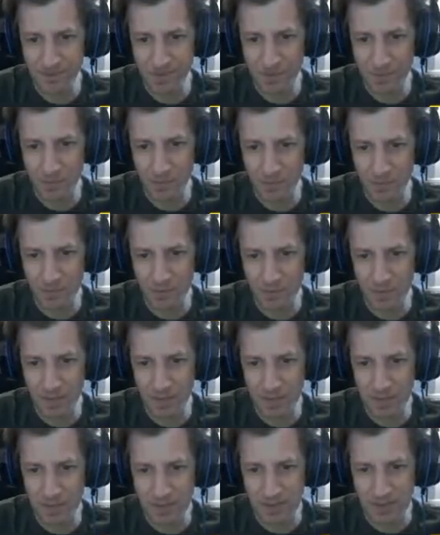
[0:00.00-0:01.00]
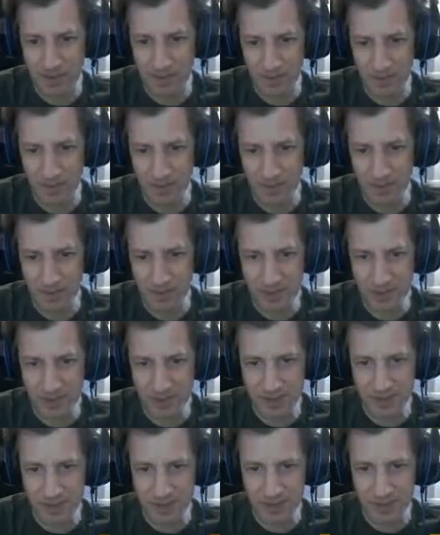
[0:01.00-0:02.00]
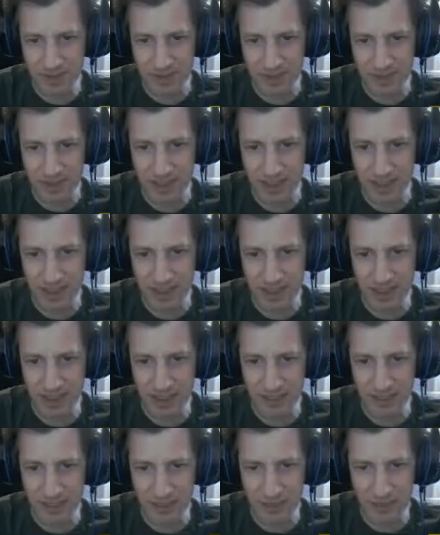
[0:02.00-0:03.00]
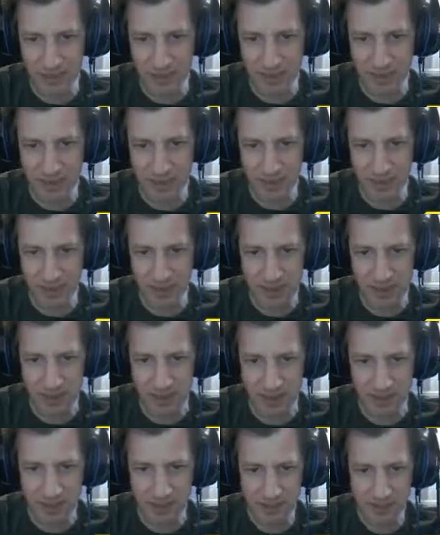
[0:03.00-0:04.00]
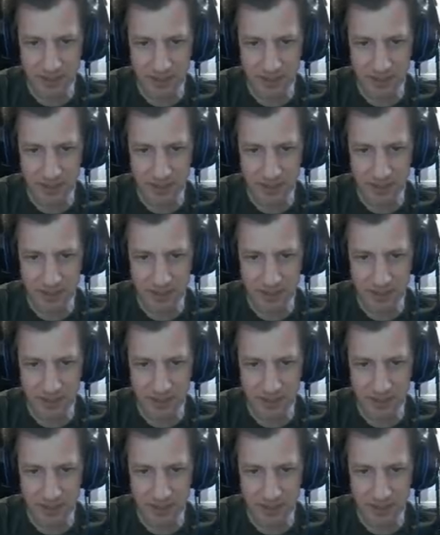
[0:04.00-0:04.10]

Roll out of here. Roll into the sunset. Kater, roll into the sunset.